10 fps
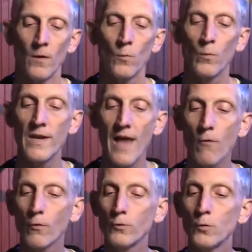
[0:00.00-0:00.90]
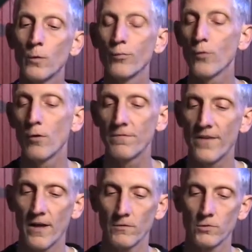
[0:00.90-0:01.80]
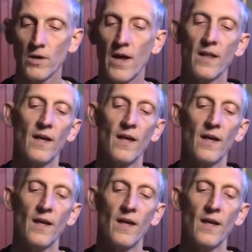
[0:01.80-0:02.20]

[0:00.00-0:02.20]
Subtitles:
We now go to a profile shot.